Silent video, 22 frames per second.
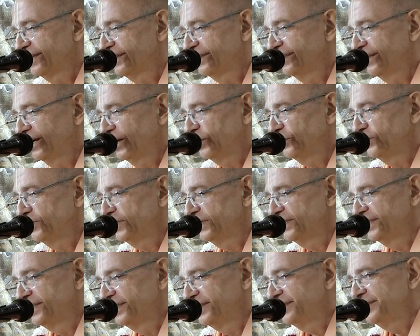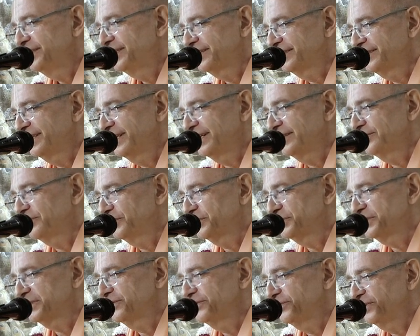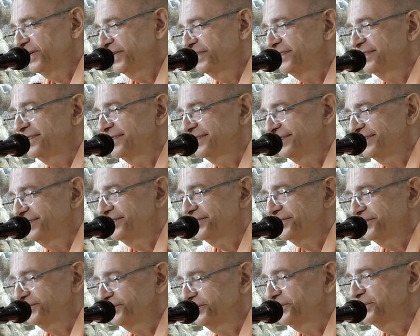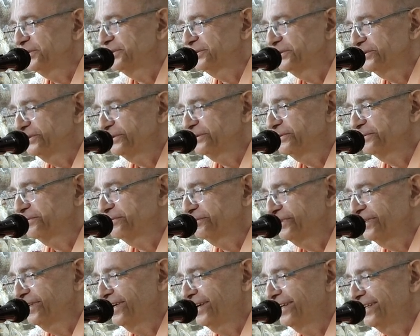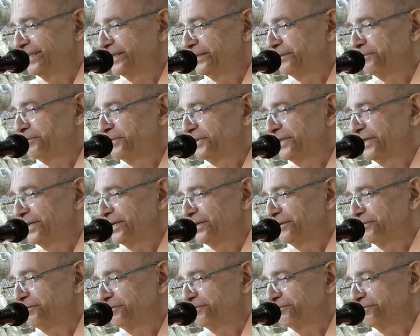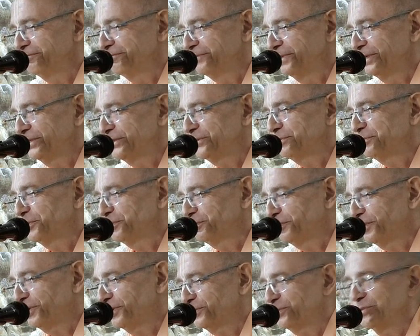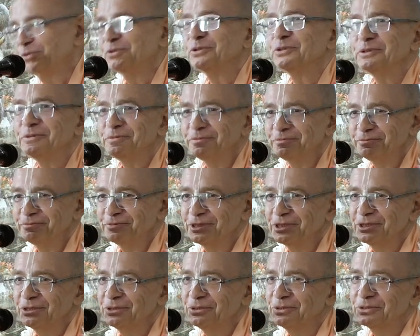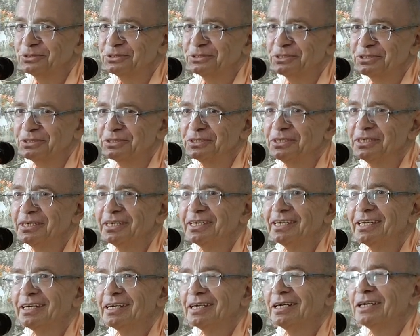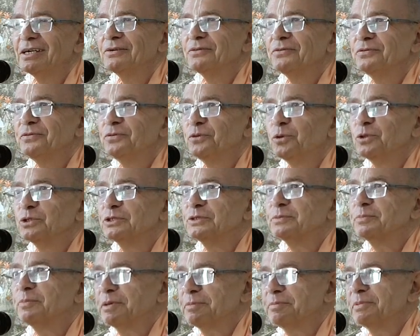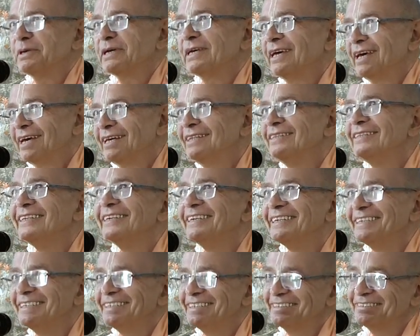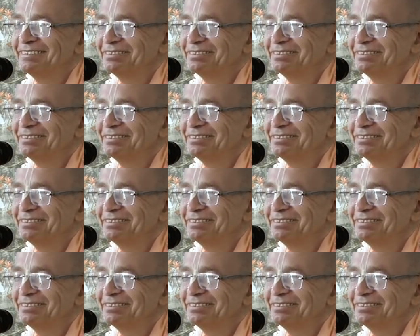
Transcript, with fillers: Now, when the internet was invented, you know, the Kali became much more powerful because the false propaganda,